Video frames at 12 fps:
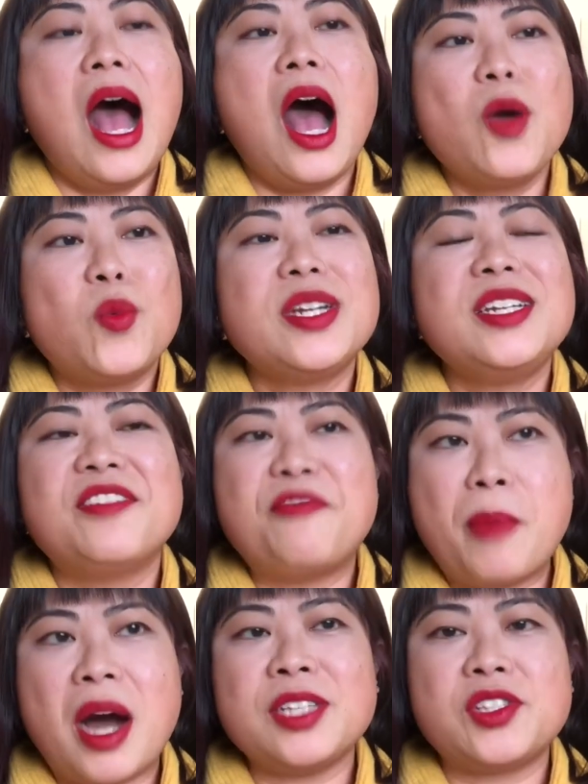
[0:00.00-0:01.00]
I wouldn't have
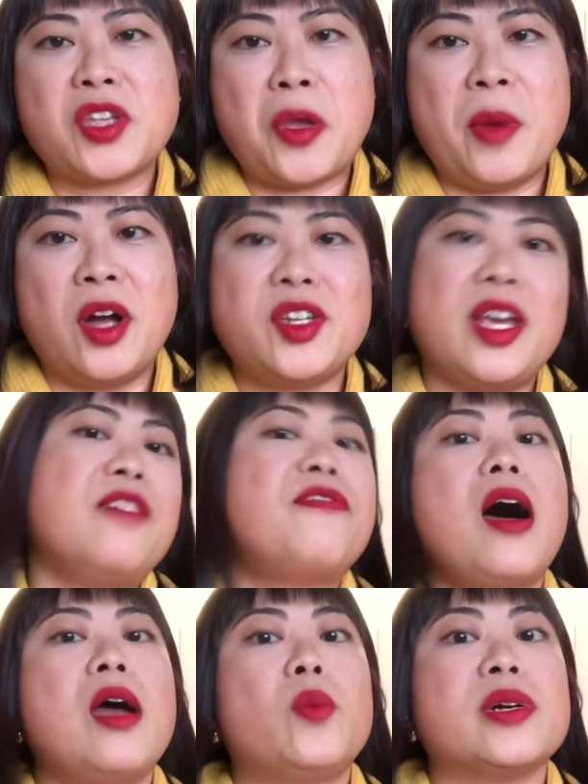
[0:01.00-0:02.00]
minded so much if
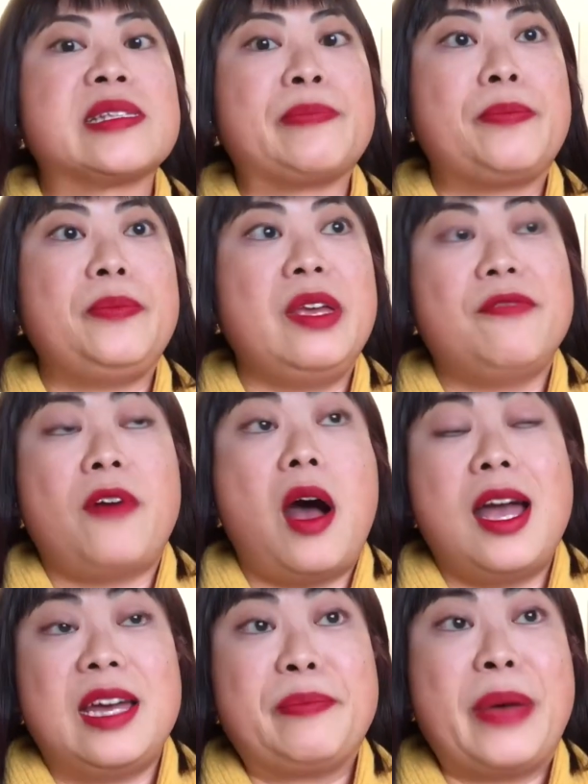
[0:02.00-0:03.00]
I
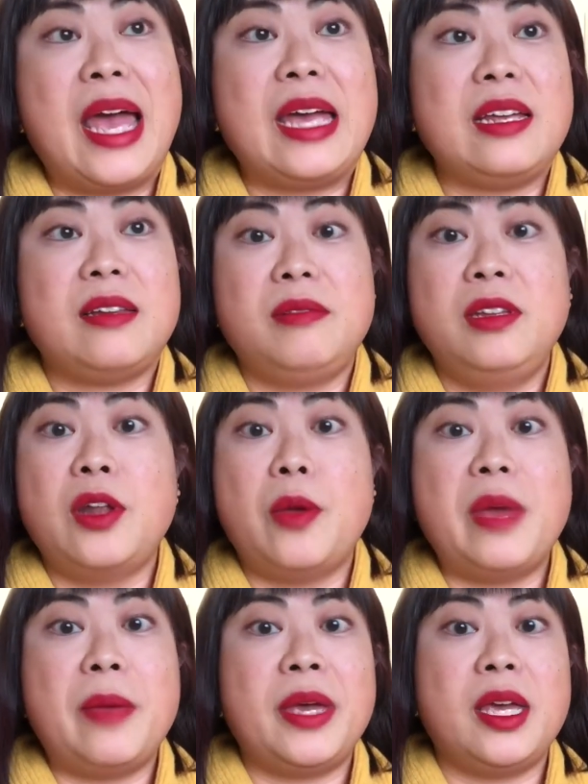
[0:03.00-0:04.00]
had paid,
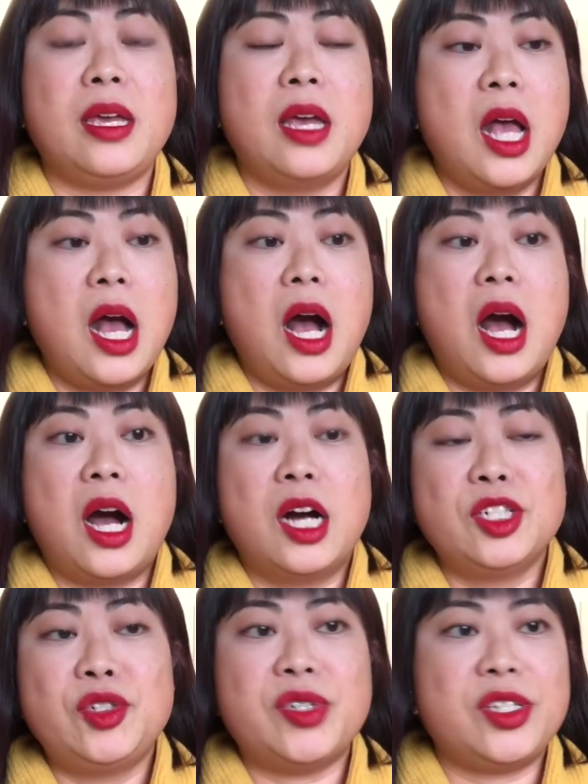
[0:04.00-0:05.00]
maybe
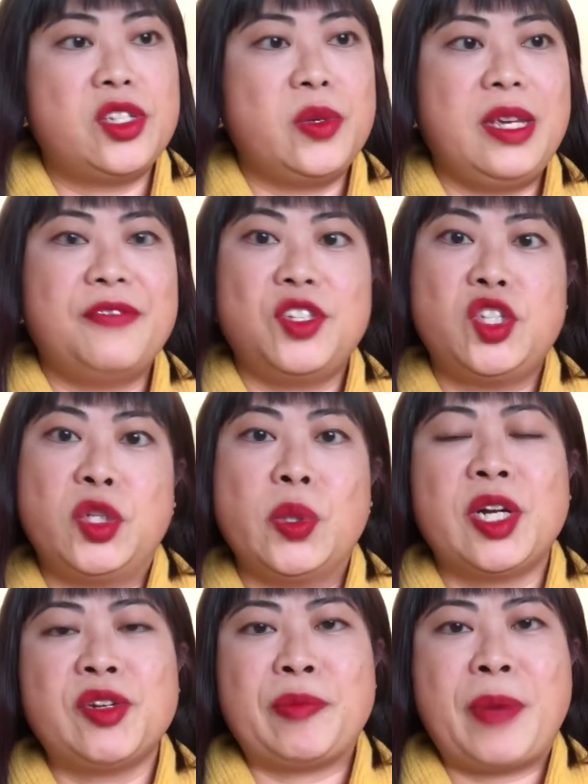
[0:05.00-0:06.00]
100 to even
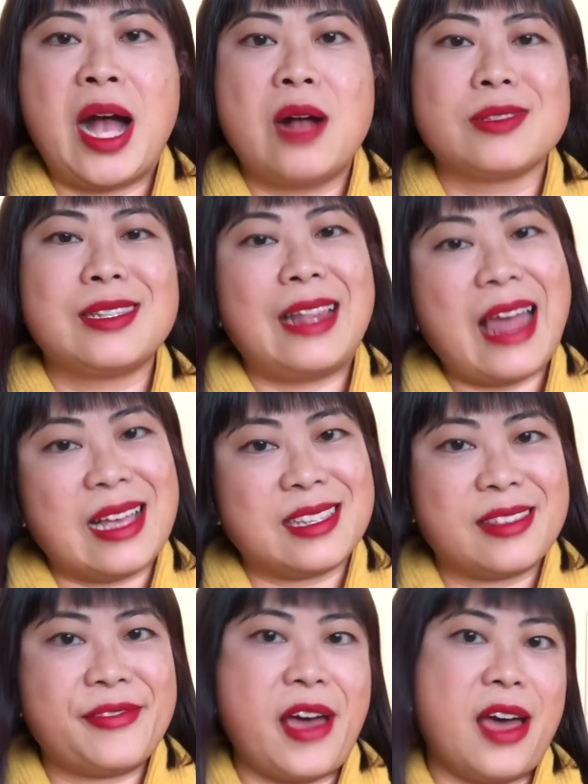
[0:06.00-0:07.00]
£200
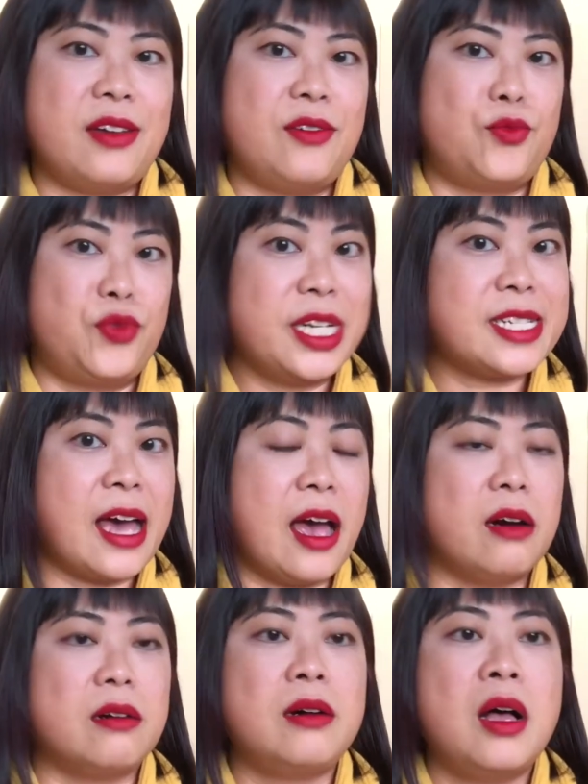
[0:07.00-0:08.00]
less than
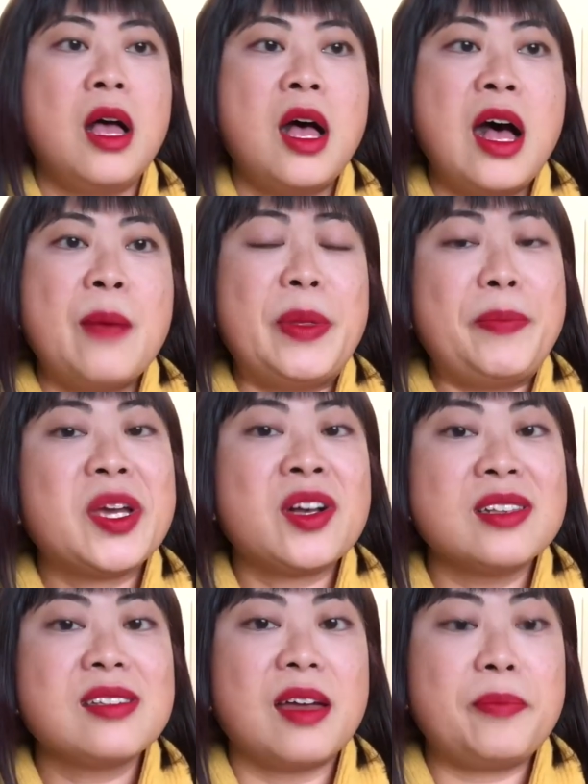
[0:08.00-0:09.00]
retail. But
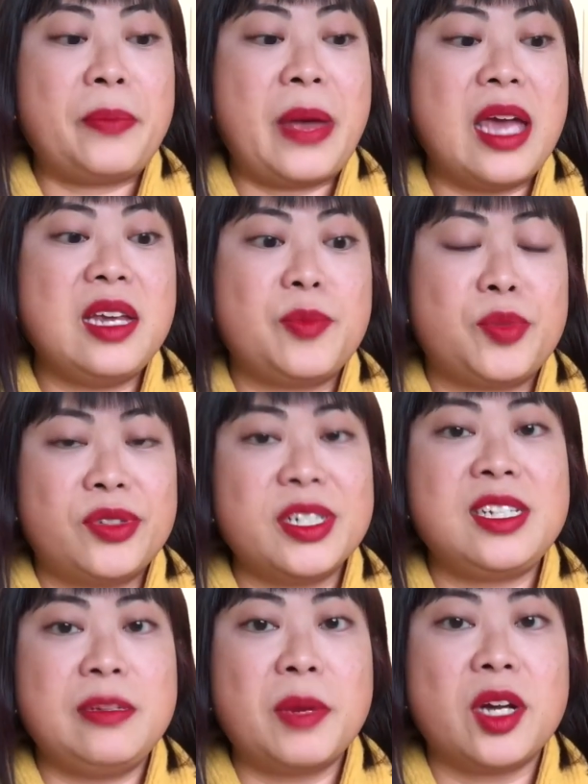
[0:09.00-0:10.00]
because I paid
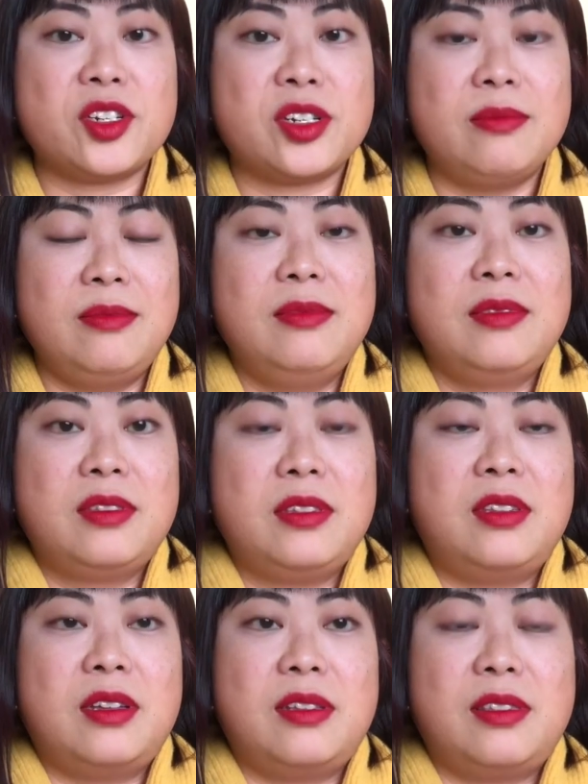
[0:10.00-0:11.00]
pretty much
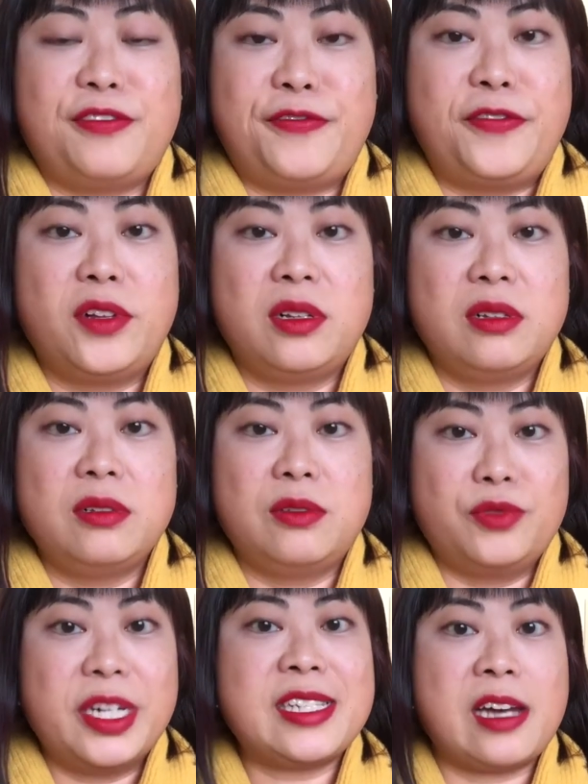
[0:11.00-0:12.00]
the full
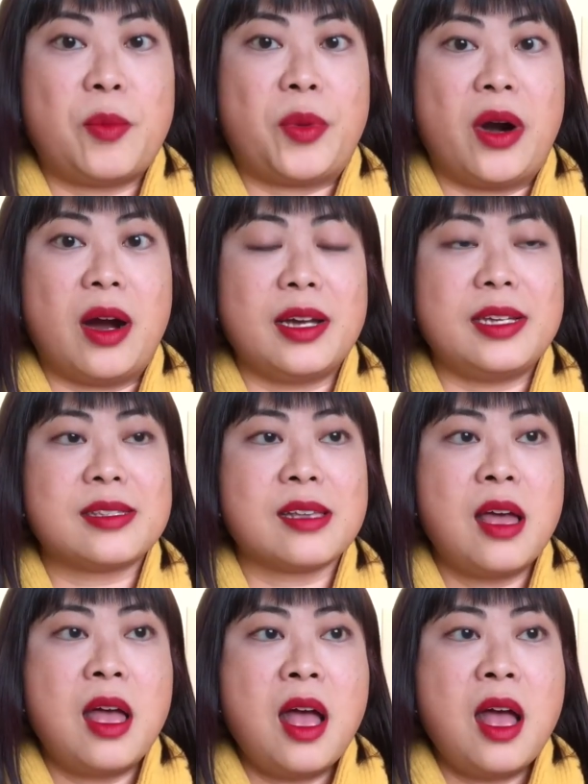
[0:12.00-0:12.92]
retail price,